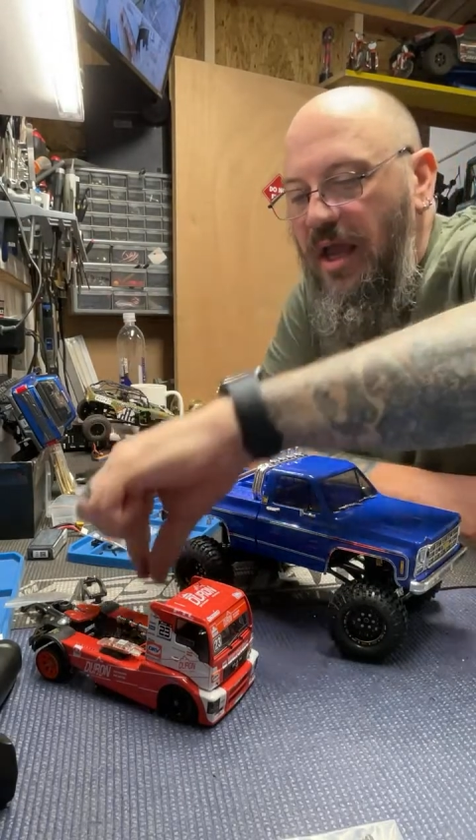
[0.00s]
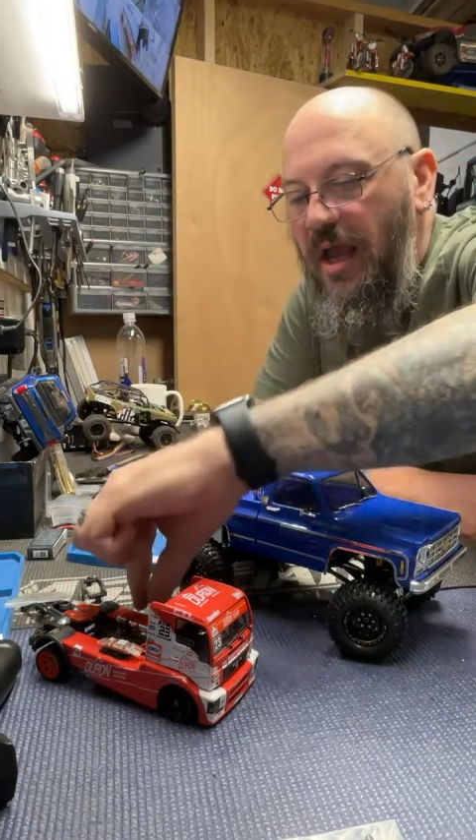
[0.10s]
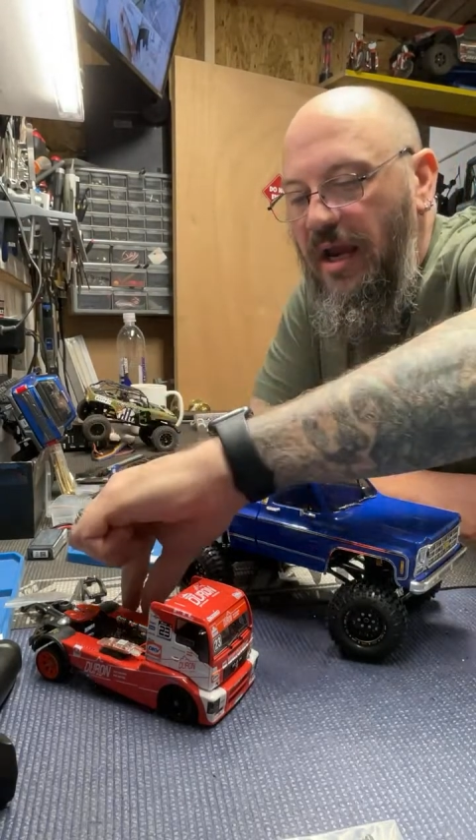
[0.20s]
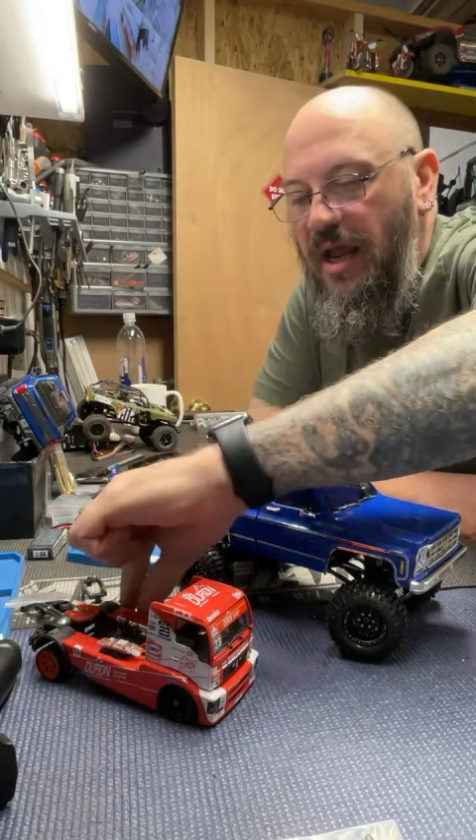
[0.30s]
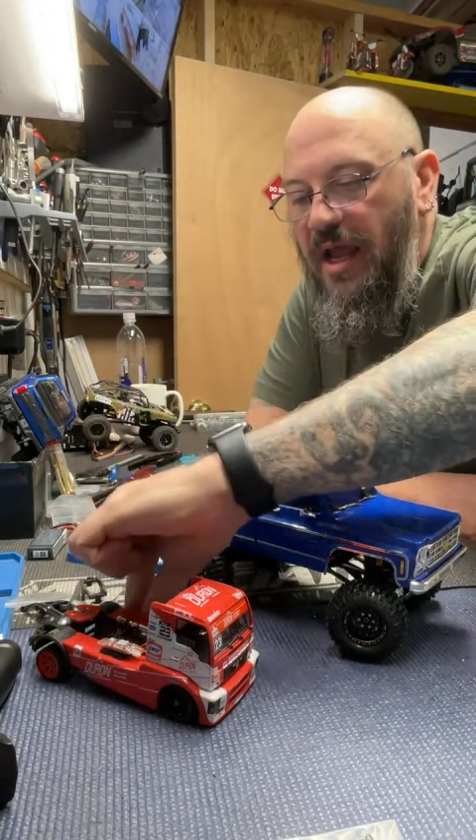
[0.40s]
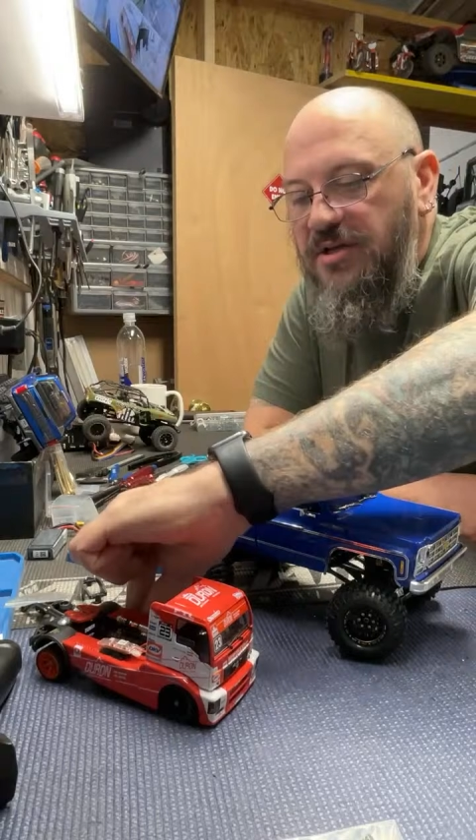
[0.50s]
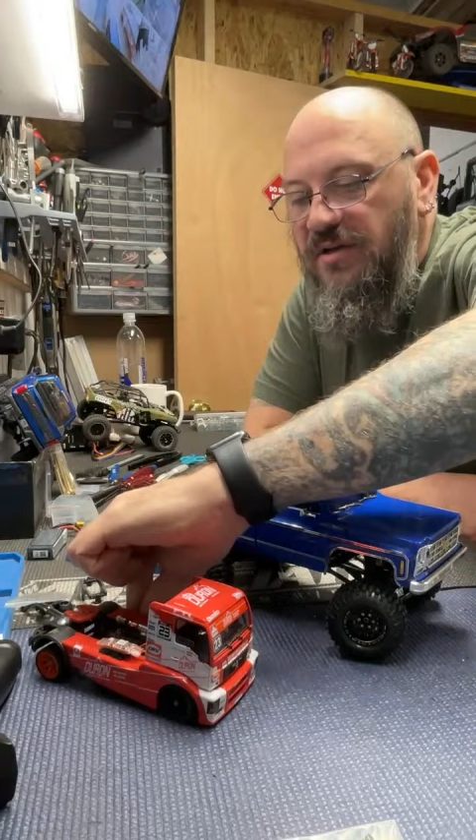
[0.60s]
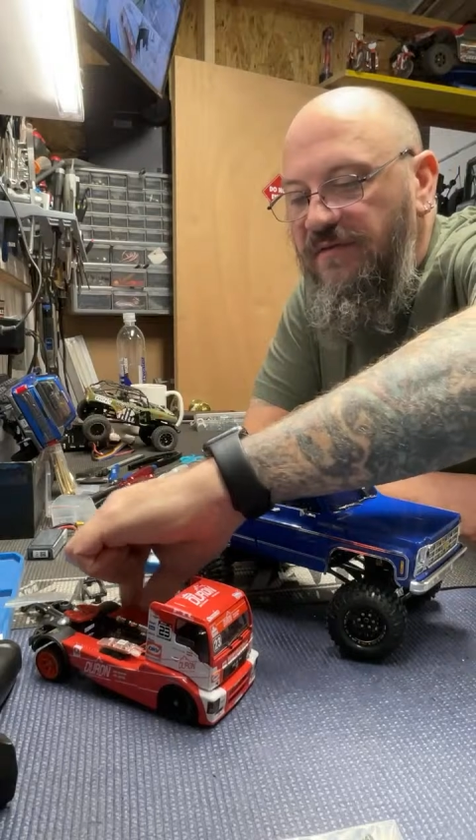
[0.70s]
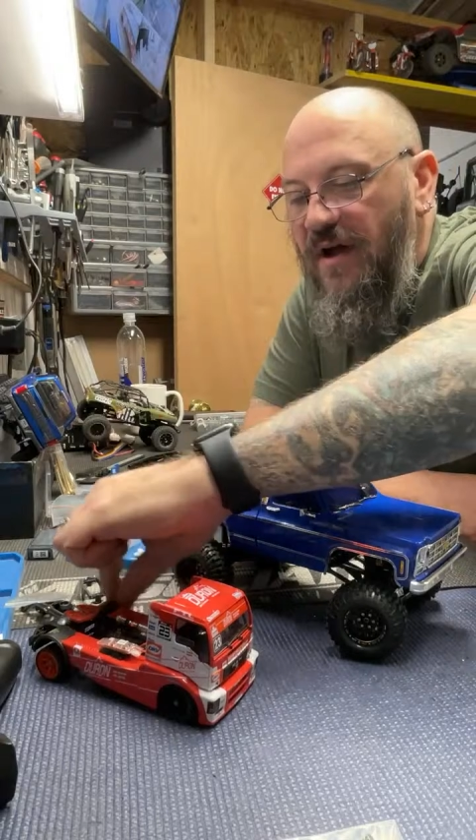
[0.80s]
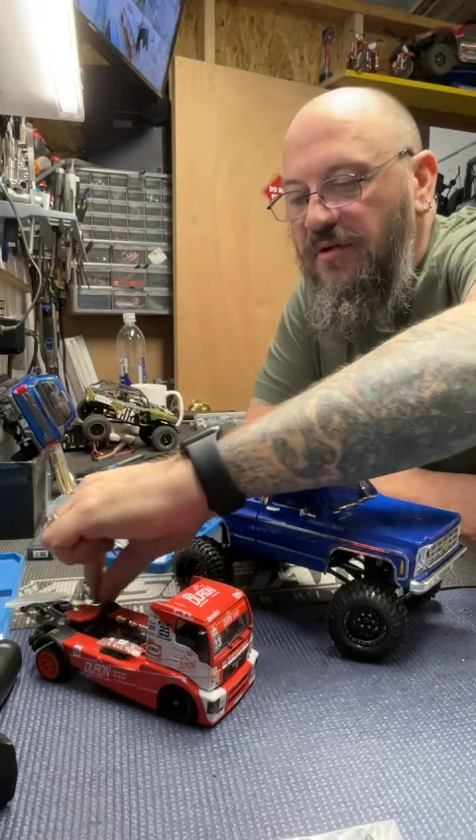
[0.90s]
and I actually
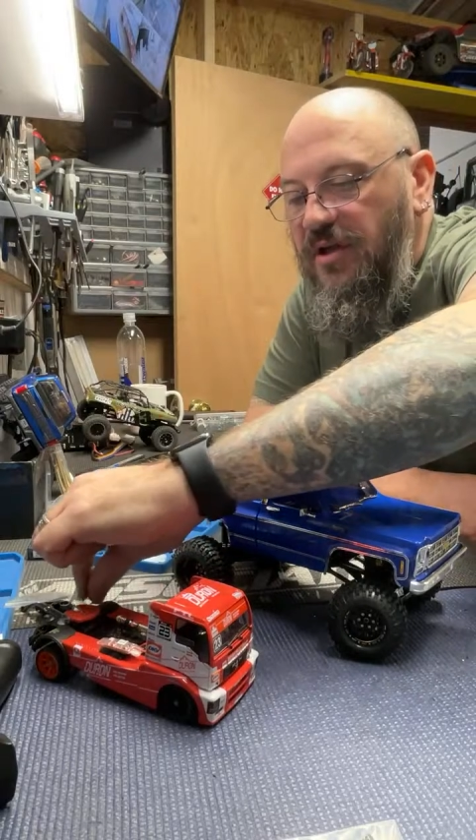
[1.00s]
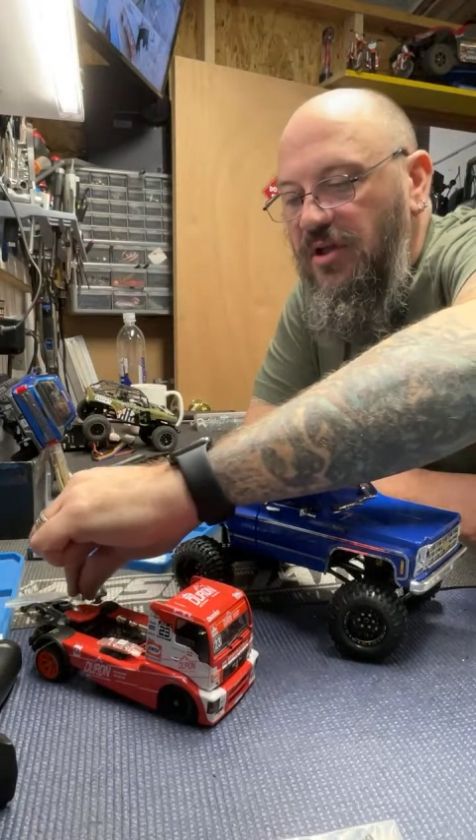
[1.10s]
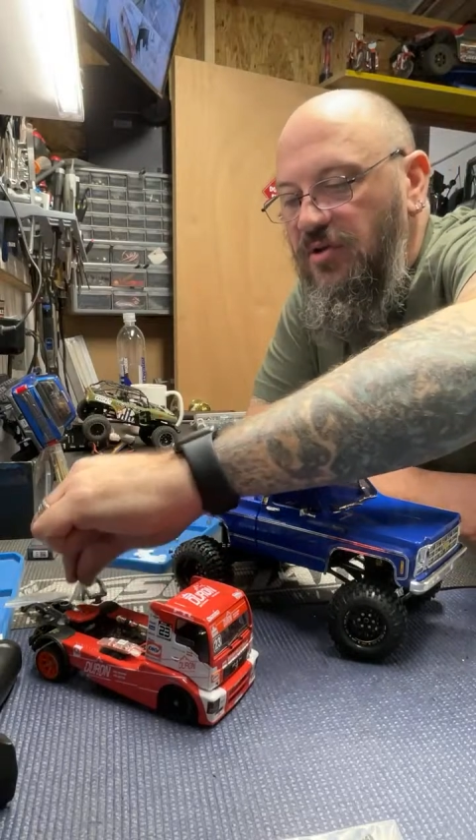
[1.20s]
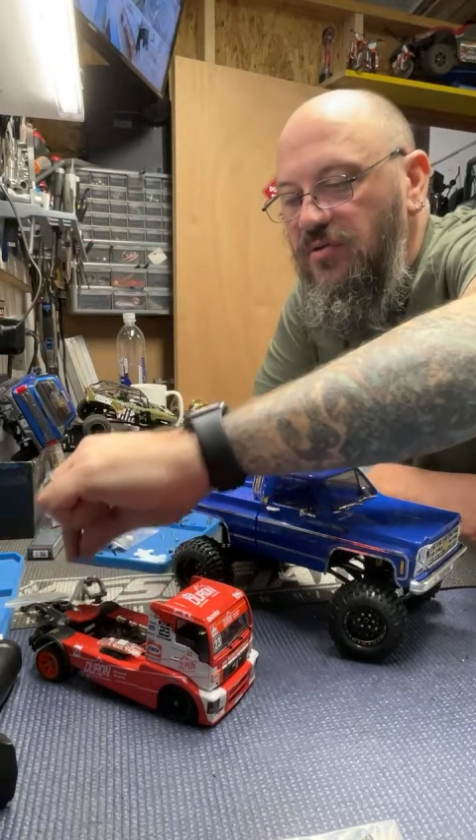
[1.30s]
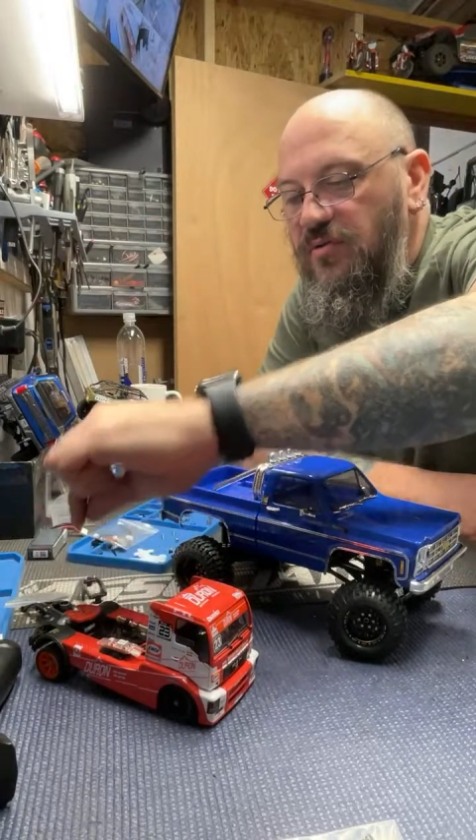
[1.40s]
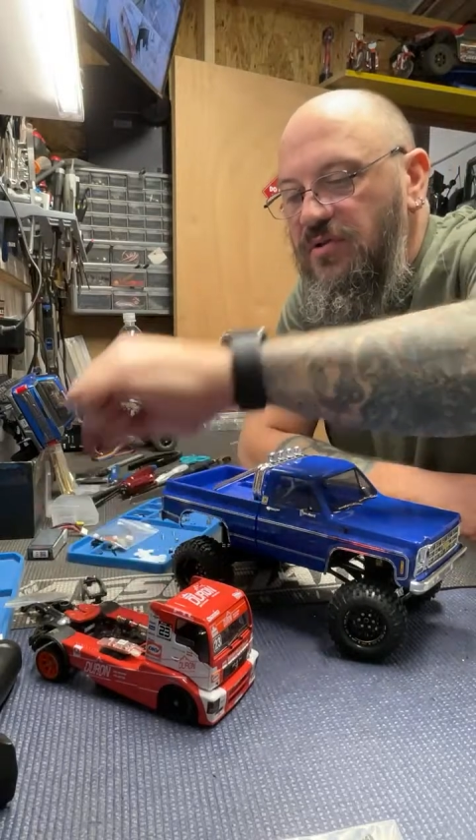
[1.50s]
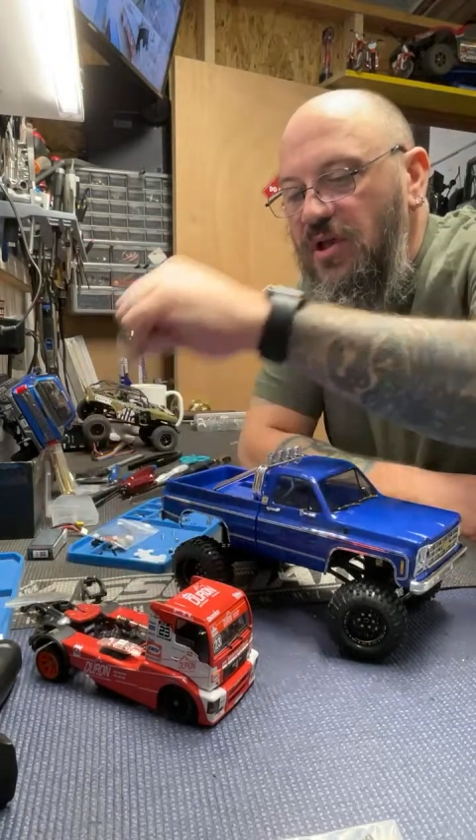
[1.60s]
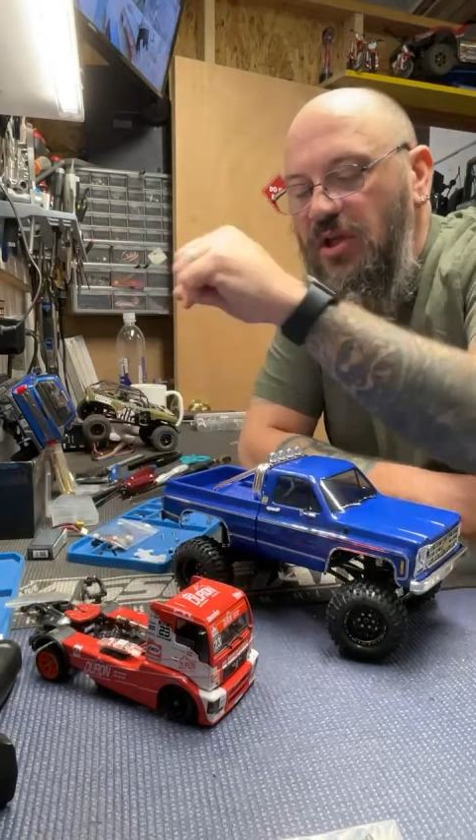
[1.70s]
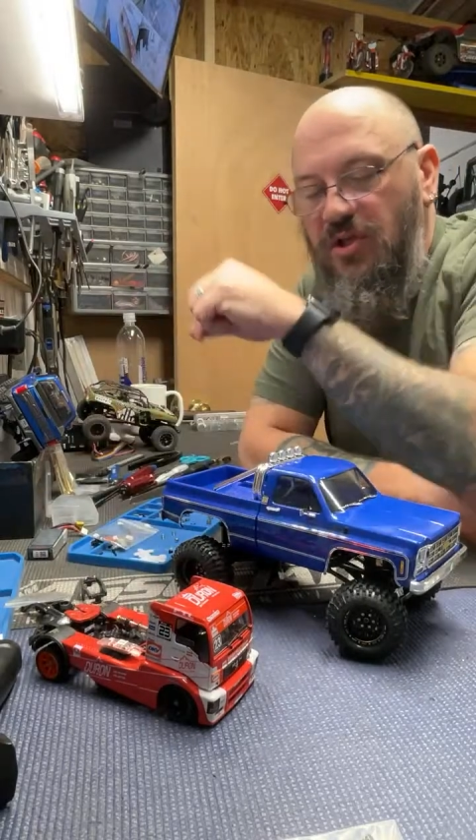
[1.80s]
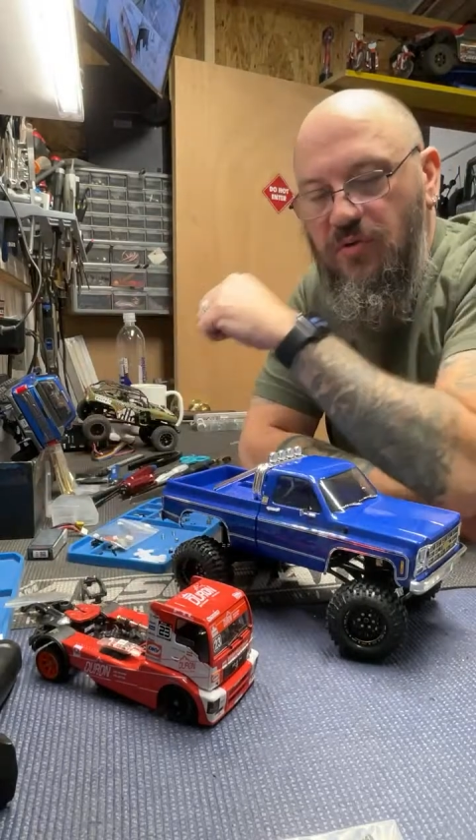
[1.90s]
found a
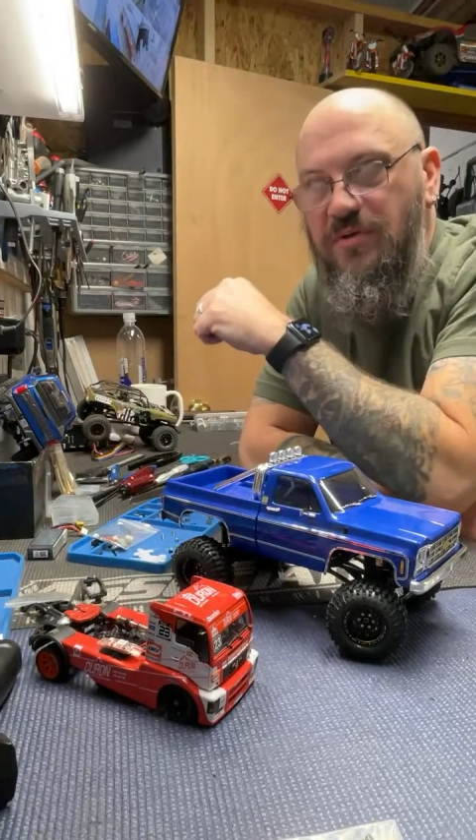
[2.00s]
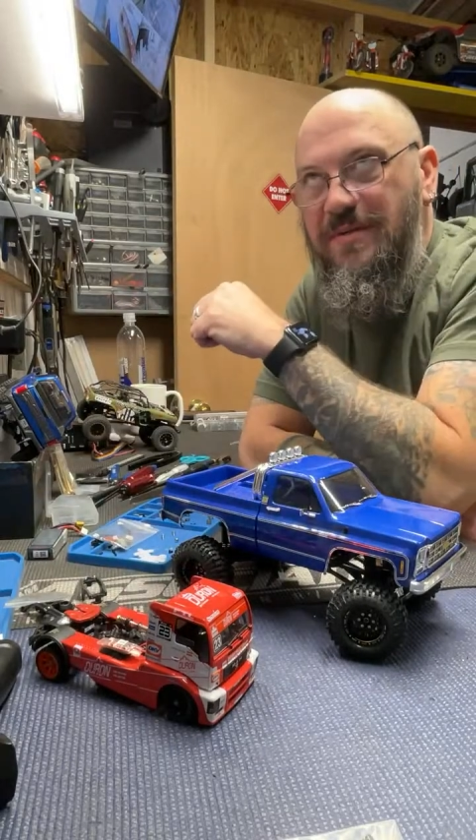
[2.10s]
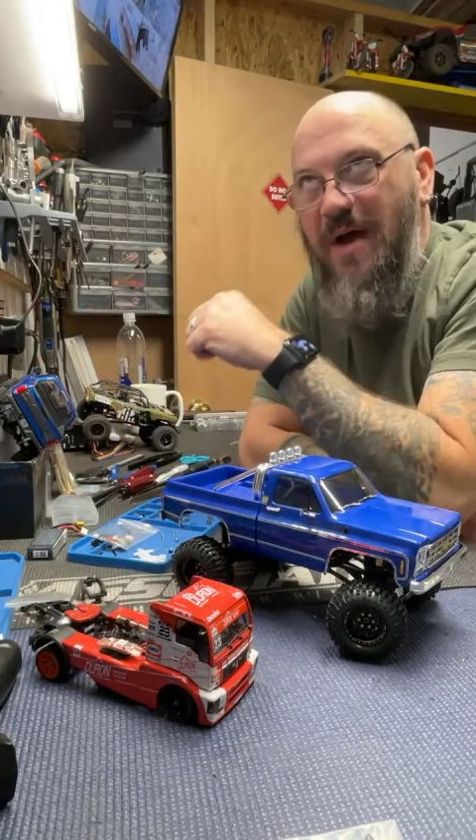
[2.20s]
used